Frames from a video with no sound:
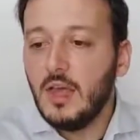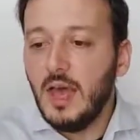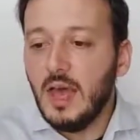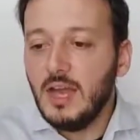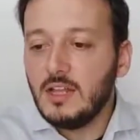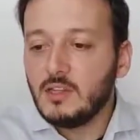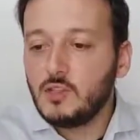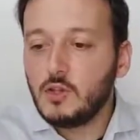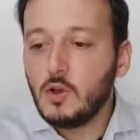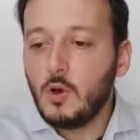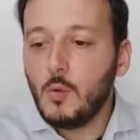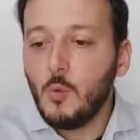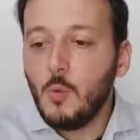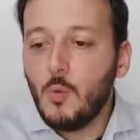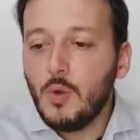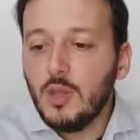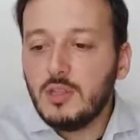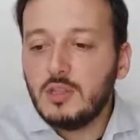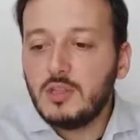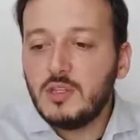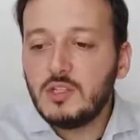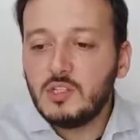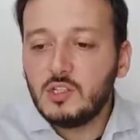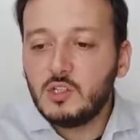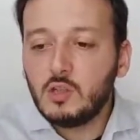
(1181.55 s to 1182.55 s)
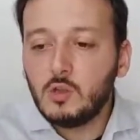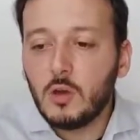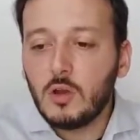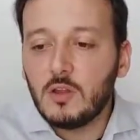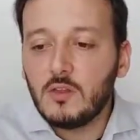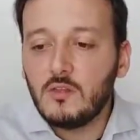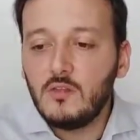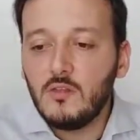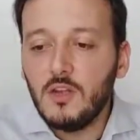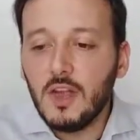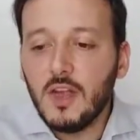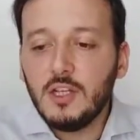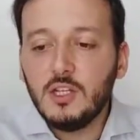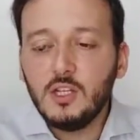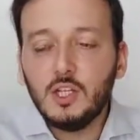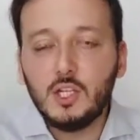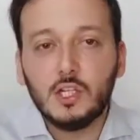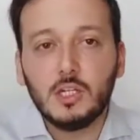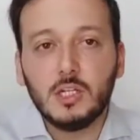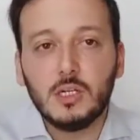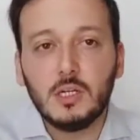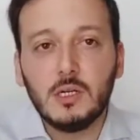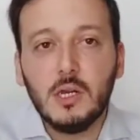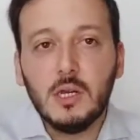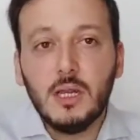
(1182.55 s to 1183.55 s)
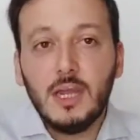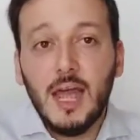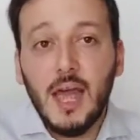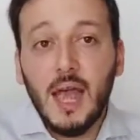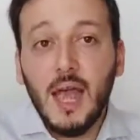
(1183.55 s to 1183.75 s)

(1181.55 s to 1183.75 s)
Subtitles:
And so with this joint venture,